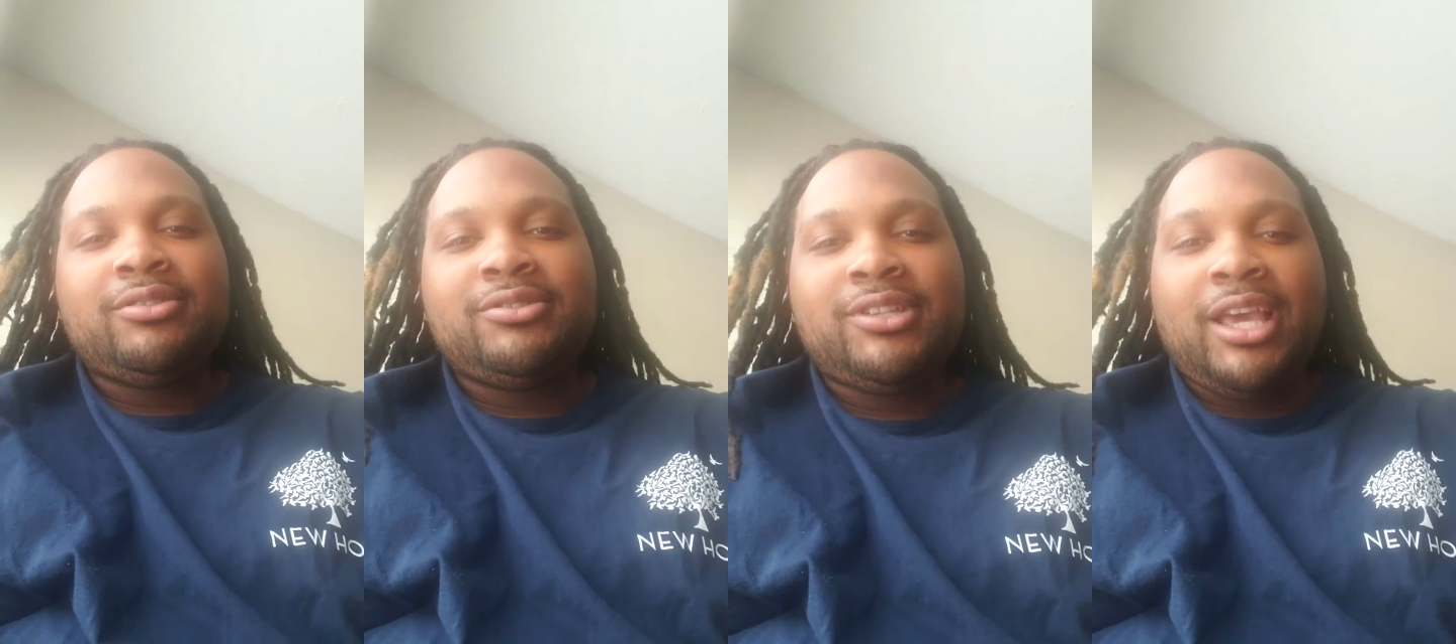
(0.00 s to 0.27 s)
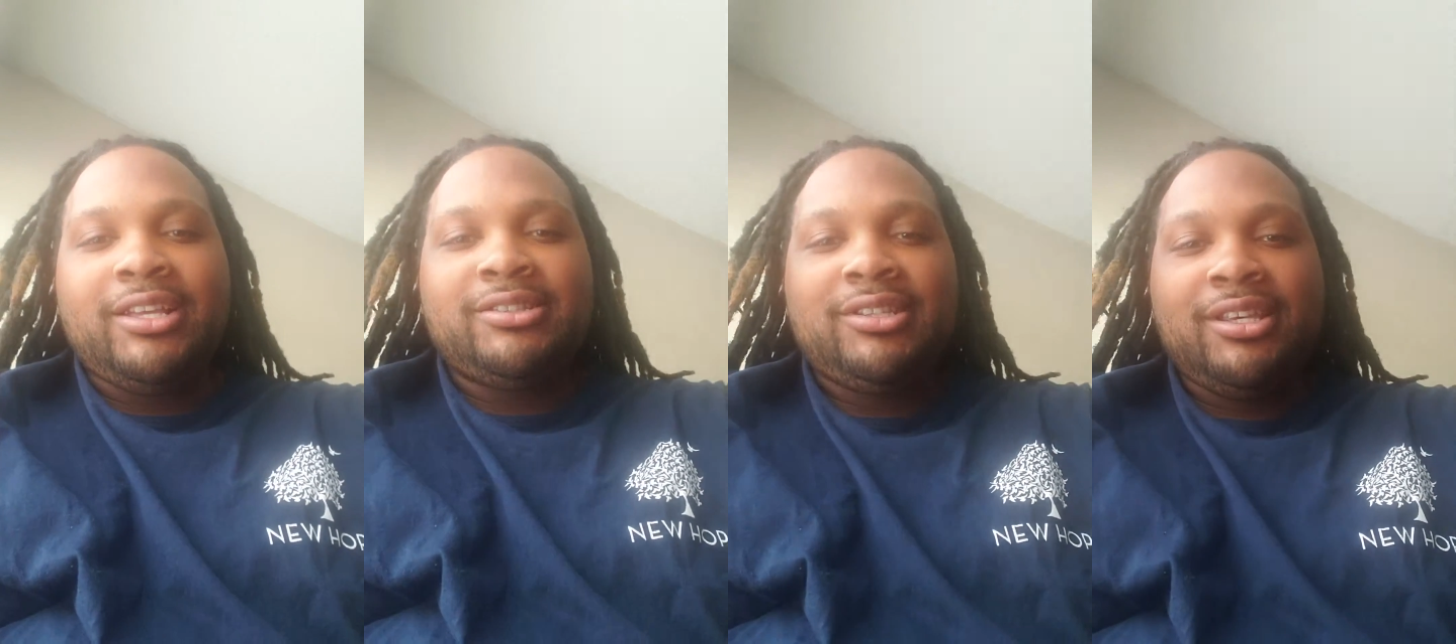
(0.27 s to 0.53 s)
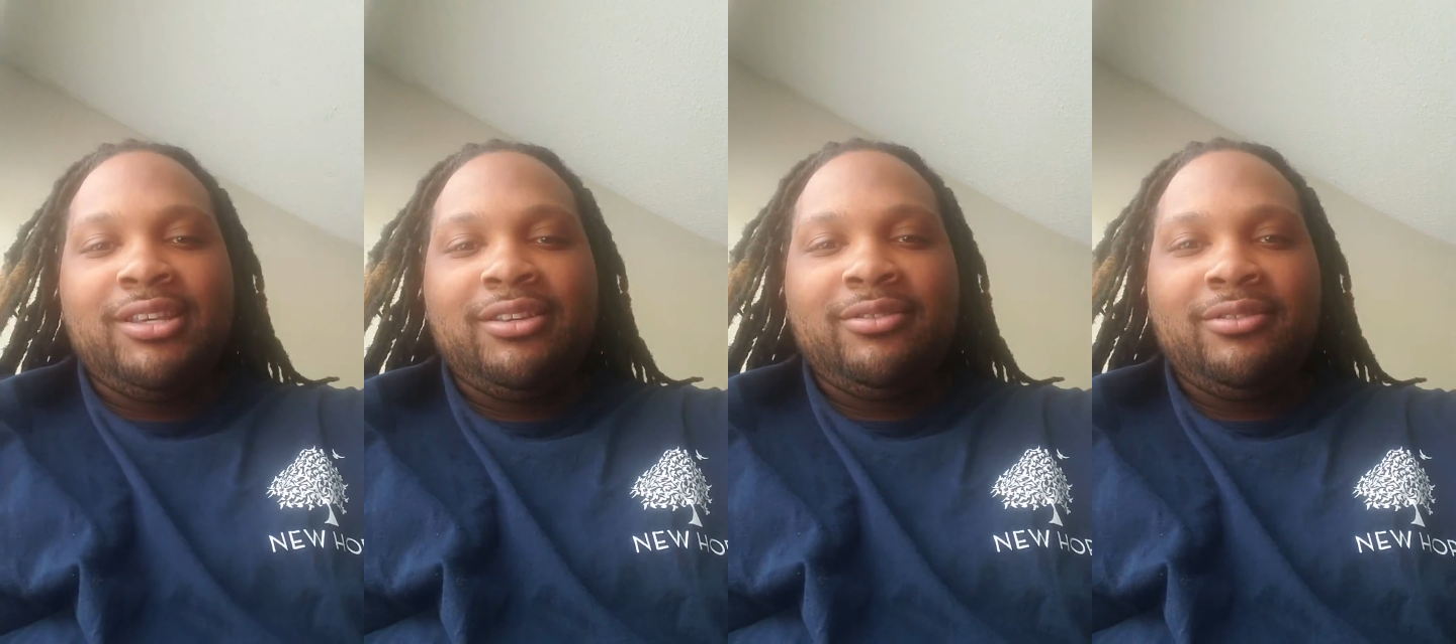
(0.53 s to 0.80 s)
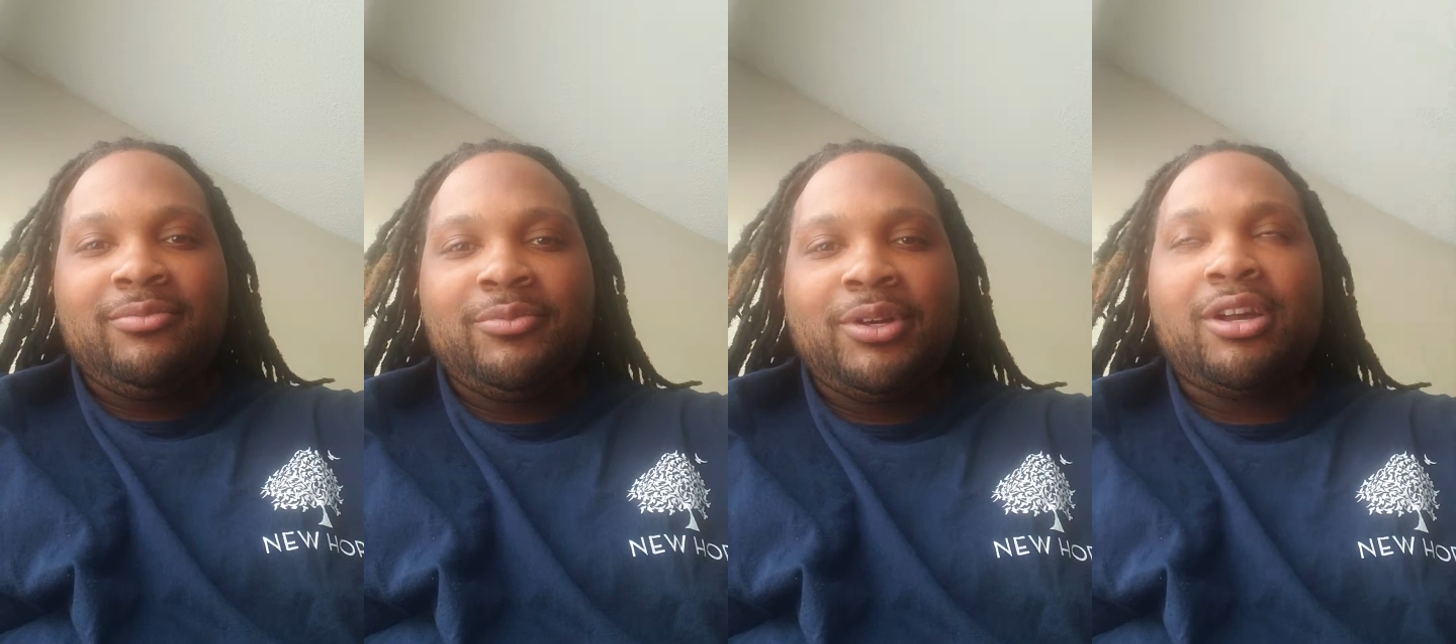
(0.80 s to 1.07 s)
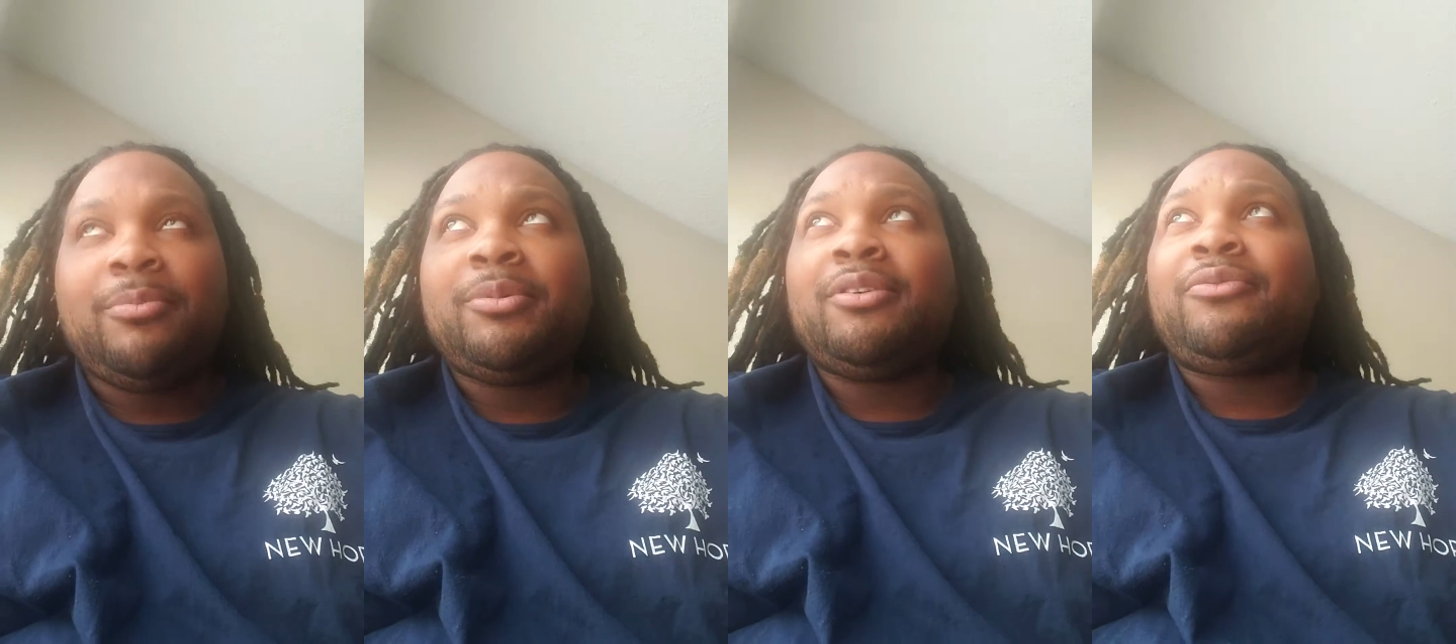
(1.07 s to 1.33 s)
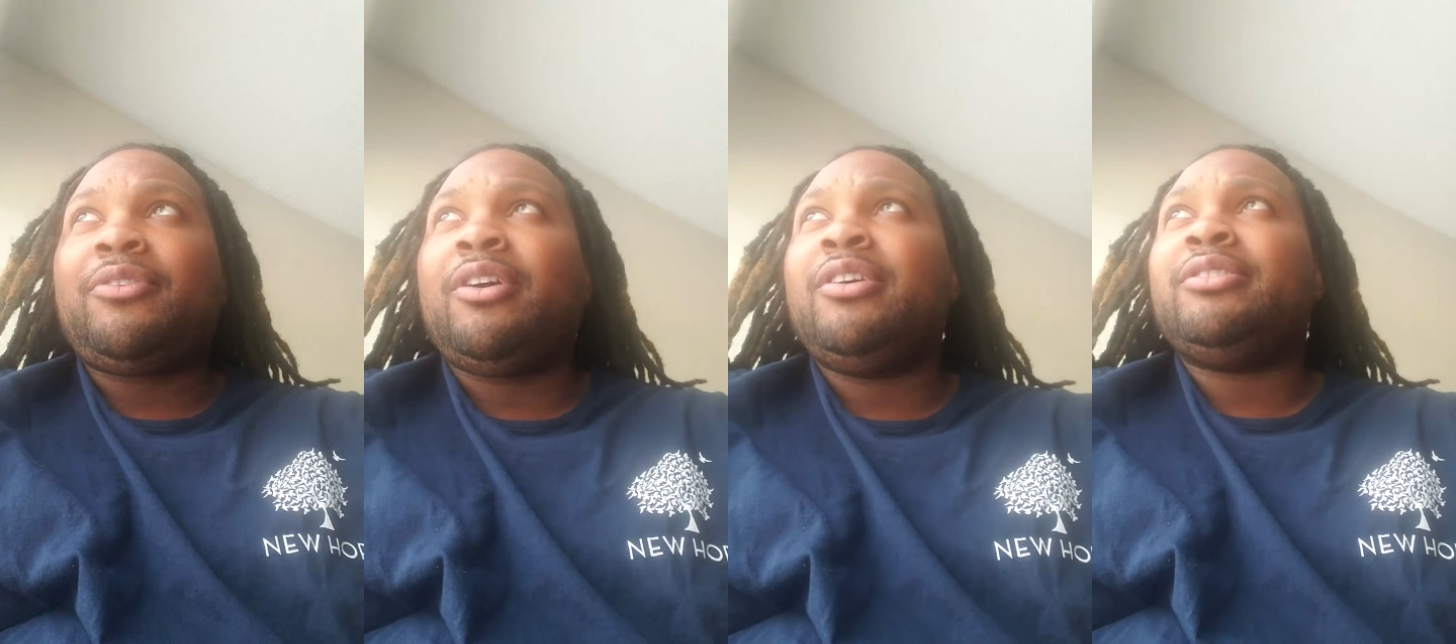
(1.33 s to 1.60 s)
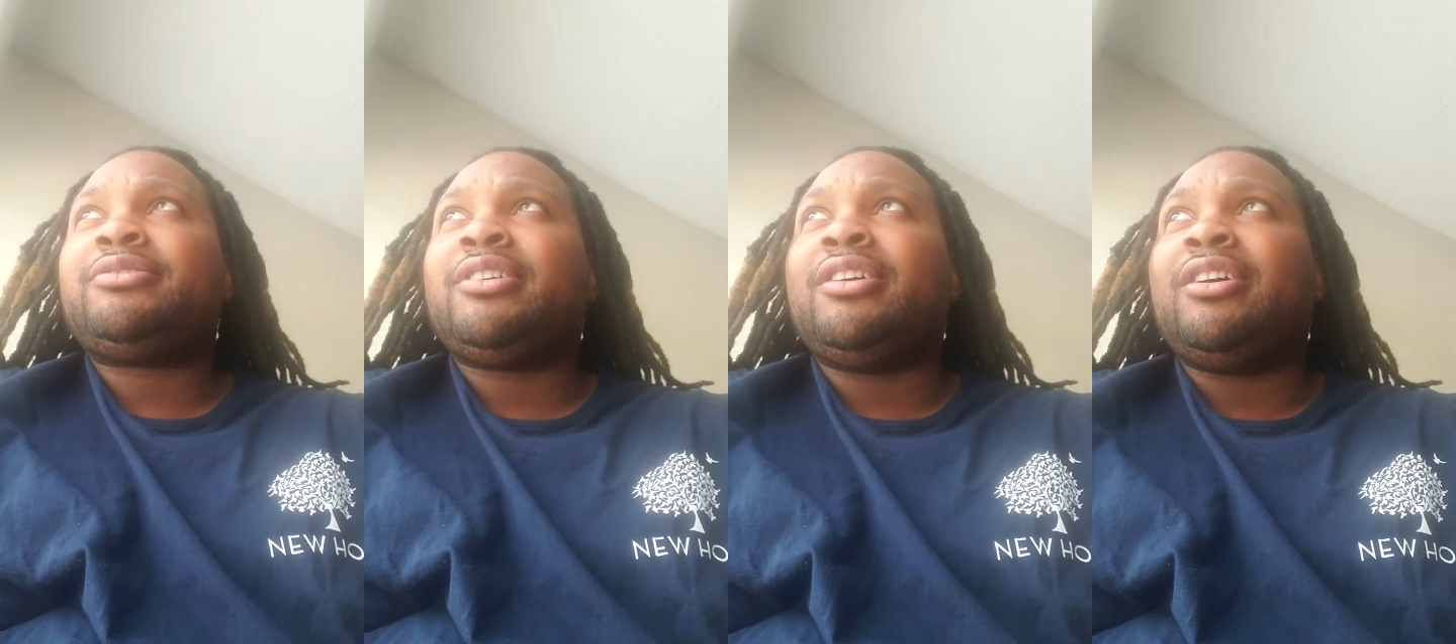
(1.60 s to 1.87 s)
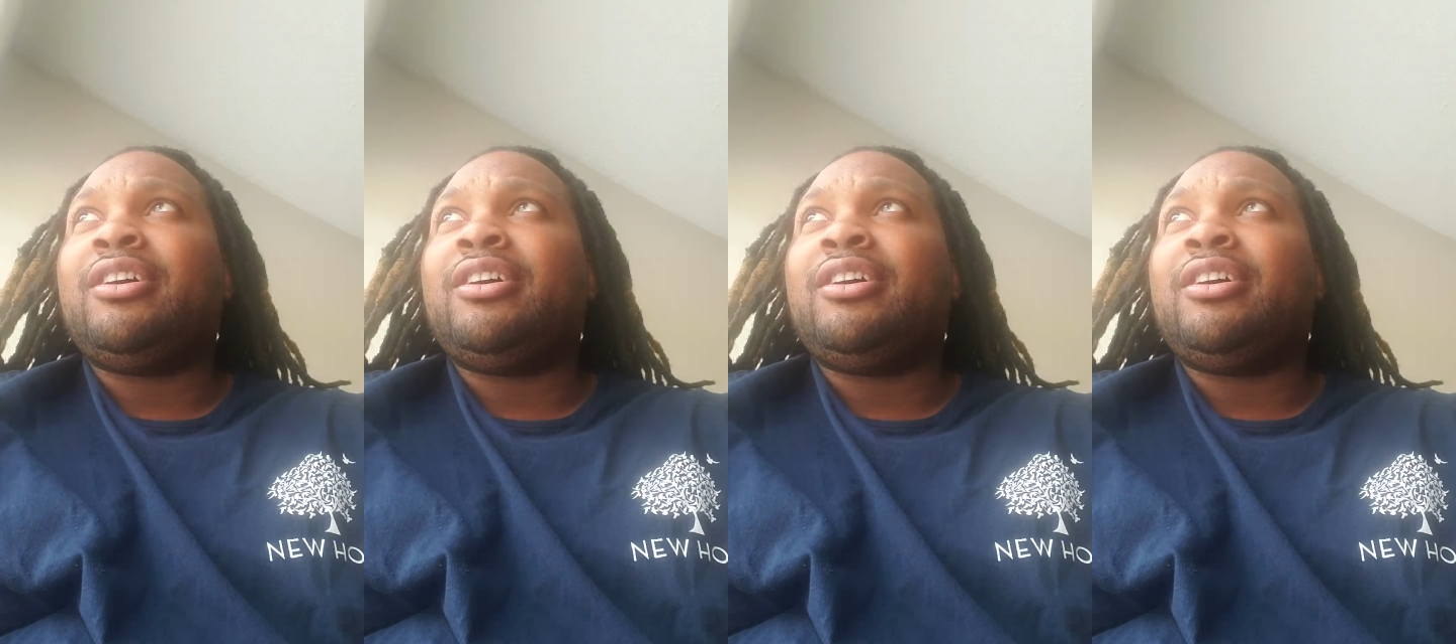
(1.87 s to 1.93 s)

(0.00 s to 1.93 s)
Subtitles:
Jay Z becoming the first